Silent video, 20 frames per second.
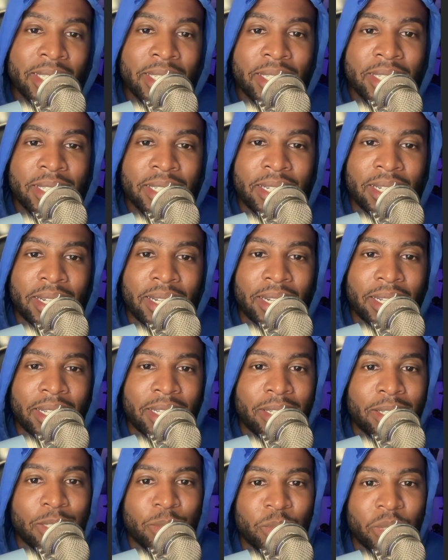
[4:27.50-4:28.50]
That
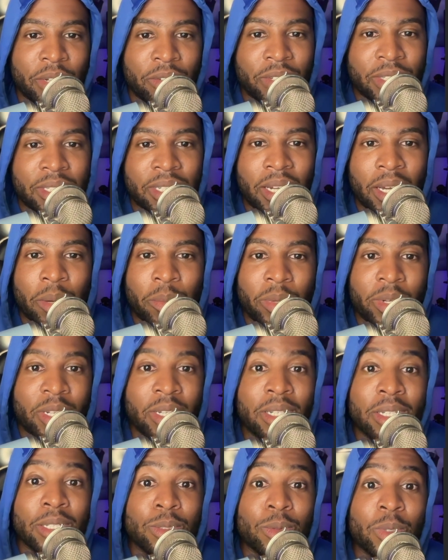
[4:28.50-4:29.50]
kills me every time, but it
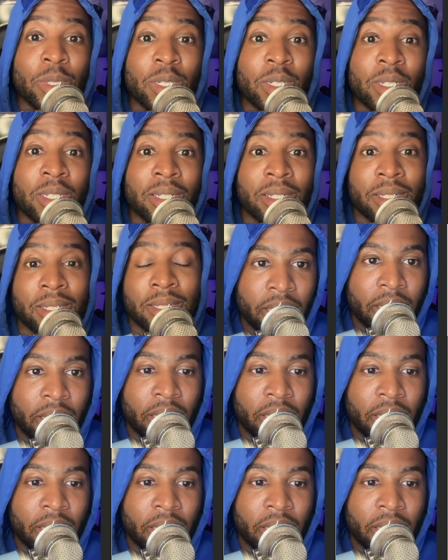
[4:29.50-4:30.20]
is what it is.